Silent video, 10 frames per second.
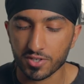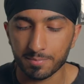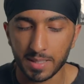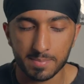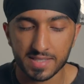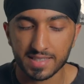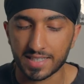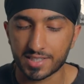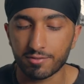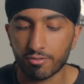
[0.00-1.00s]
of memes
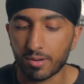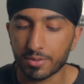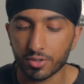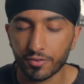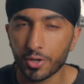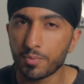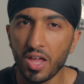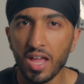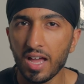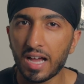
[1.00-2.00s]
scattered throughout your phone
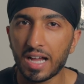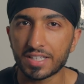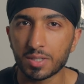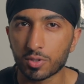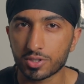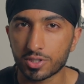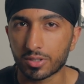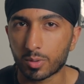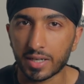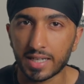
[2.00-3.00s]
and you want
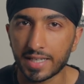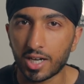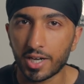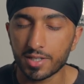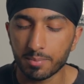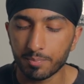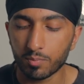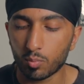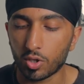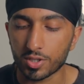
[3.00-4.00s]
to quickly hide them
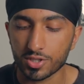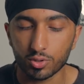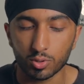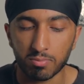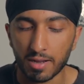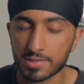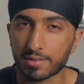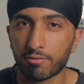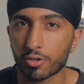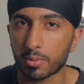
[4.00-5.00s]
whilst you're
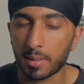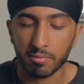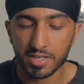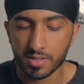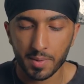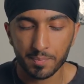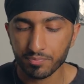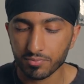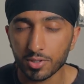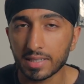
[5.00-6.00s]
browsing through your memories,
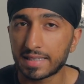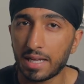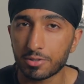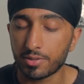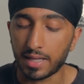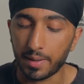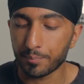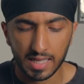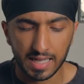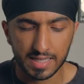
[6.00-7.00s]
you can now do that.
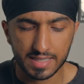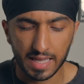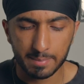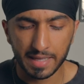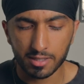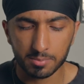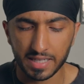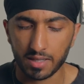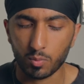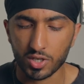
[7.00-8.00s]
And a big
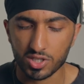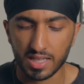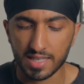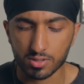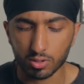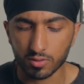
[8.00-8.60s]
update, which they sort